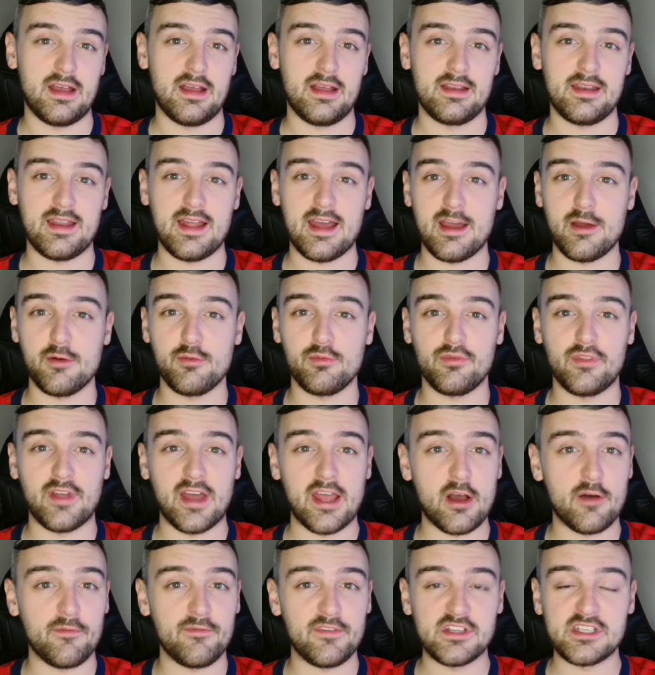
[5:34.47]
Now, they
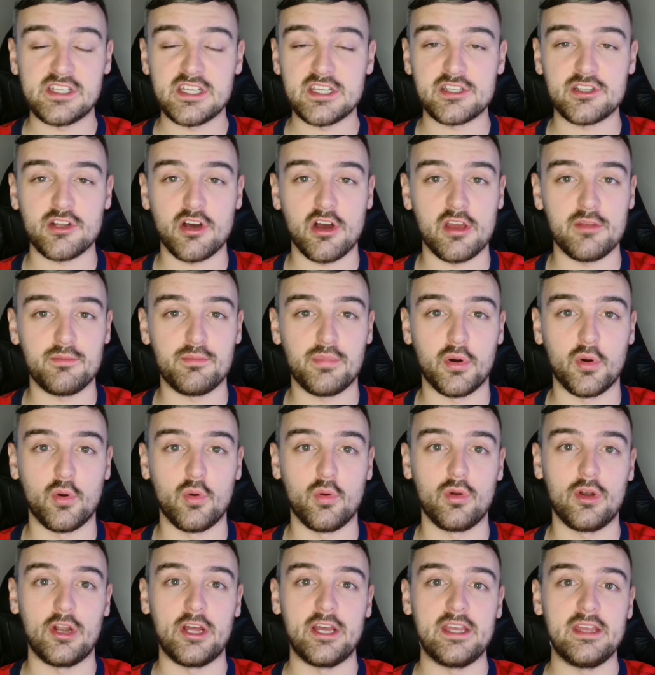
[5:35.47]
obviously started
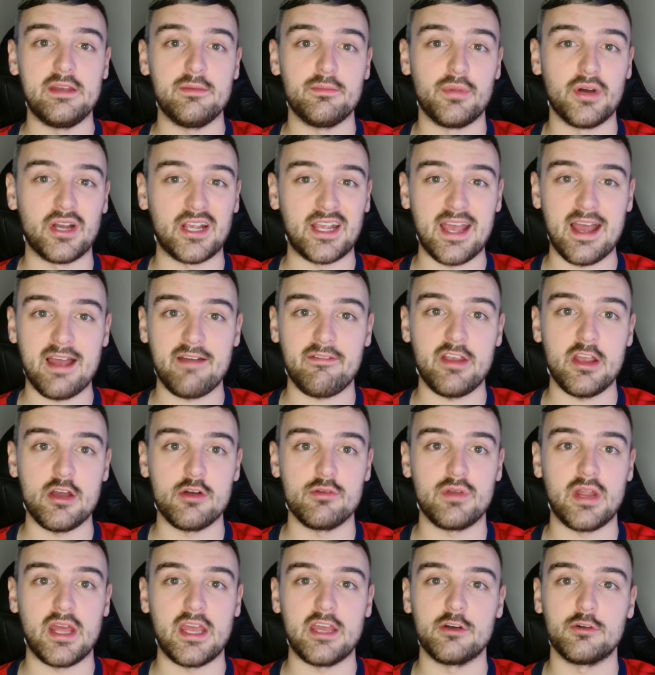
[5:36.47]
poorly, but Gary
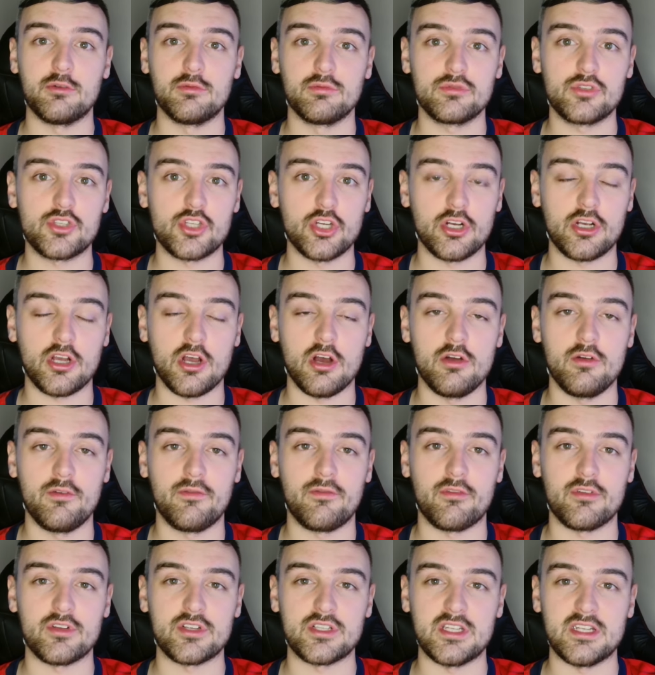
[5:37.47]
O'Neill took
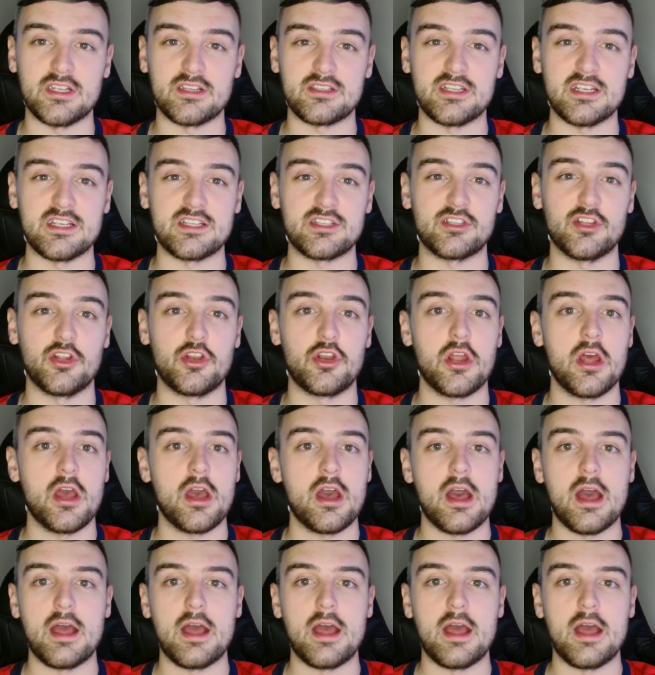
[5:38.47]
over as the assistant,